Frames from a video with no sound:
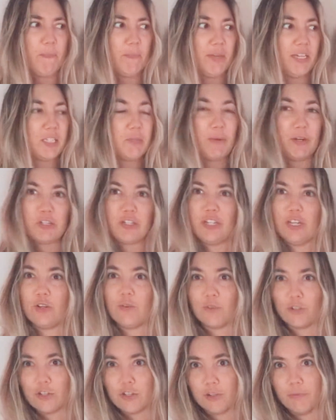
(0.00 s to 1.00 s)
Especially at
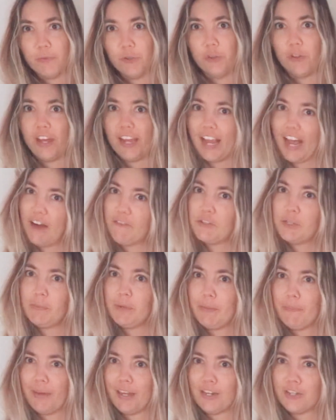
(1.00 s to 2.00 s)
Nordstrom, you like have to
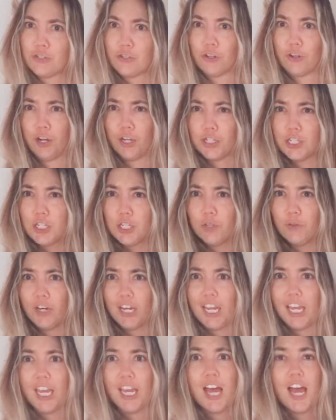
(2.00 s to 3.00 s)
be manager on
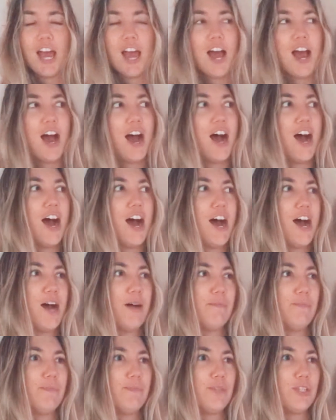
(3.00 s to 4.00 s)
duty.
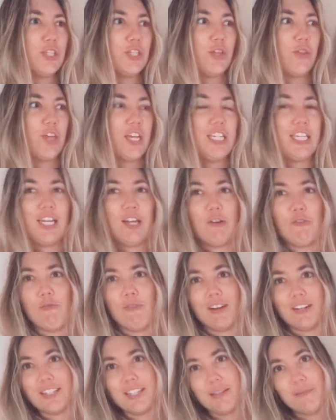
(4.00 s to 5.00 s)
So they didn't
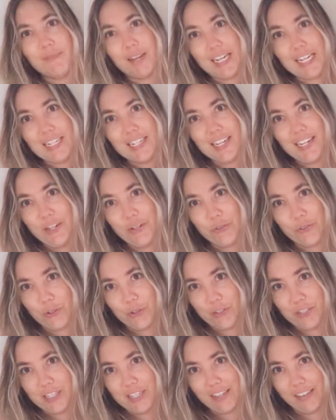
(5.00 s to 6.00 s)
want some
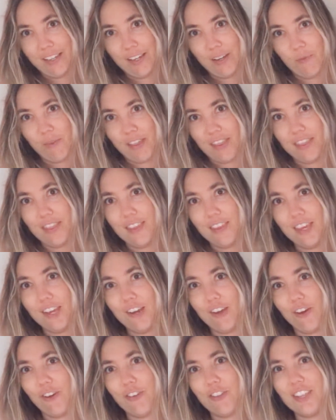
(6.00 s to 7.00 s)
19-year-old dealing with, you
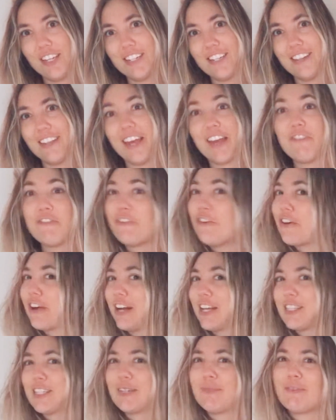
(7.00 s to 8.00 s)
know, the delightful
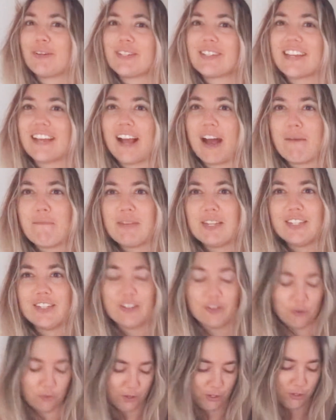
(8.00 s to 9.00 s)
customers that come
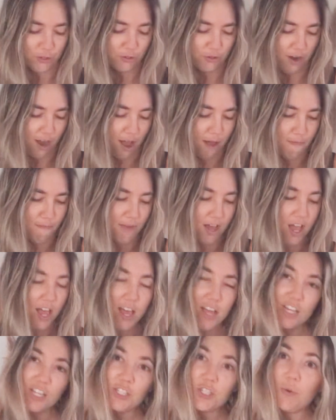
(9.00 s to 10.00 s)
into Nordstrom.
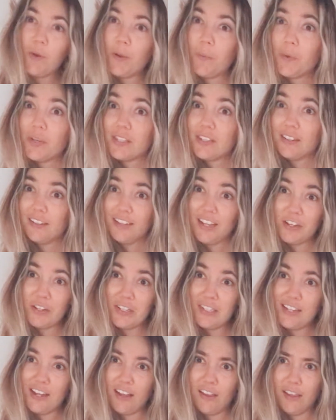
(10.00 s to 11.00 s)
So I wasn't allowed
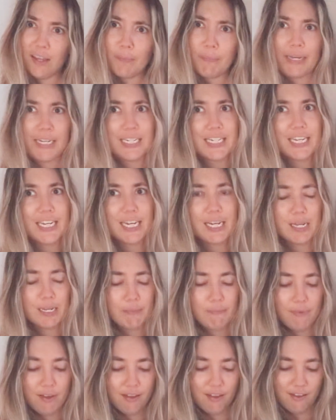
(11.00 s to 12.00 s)
to tell like my
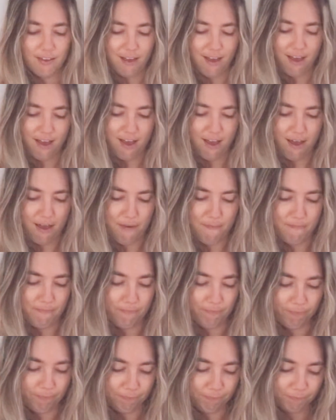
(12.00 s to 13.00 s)
team,
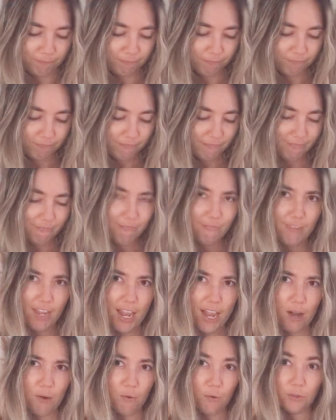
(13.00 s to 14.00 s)
how
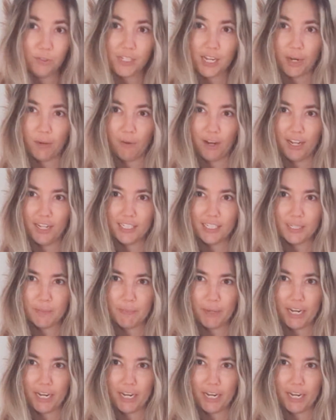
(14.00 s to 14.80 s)
old I was.